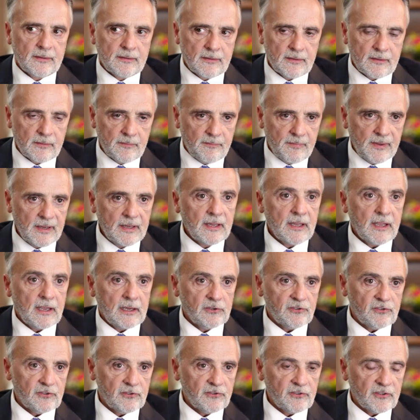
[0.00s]
the big
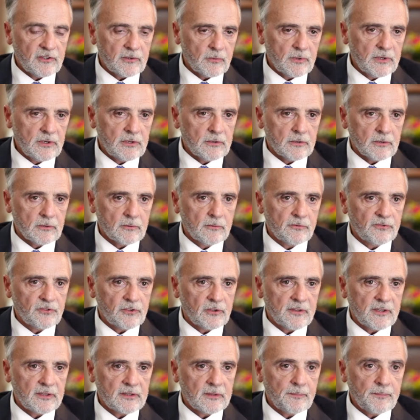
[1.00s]
cases that we do
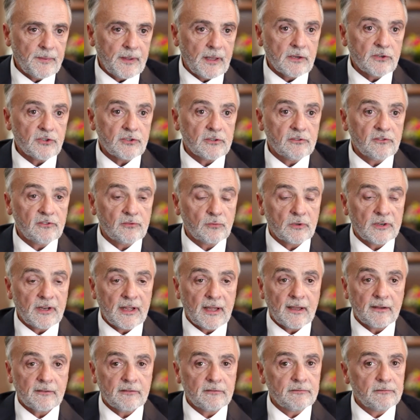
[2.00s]
so that the patients would
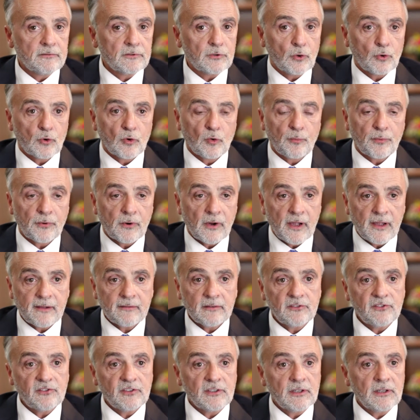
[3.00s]
have total
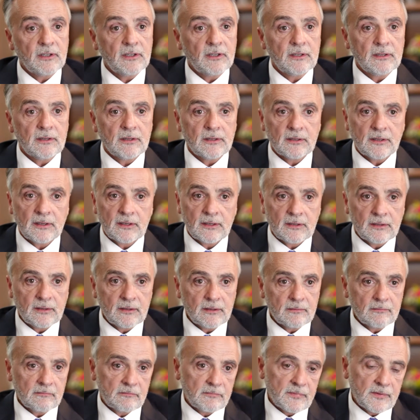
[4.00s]
privacy and,
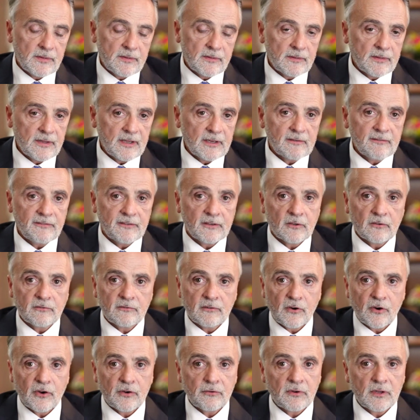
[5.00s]
and they'd feel
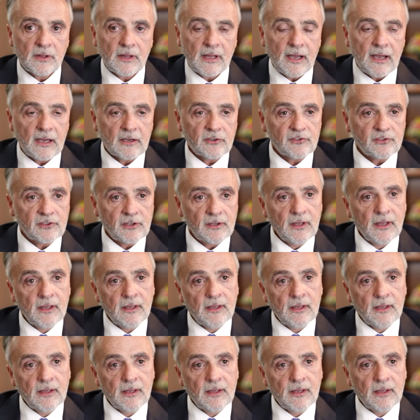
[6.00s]
very relaxed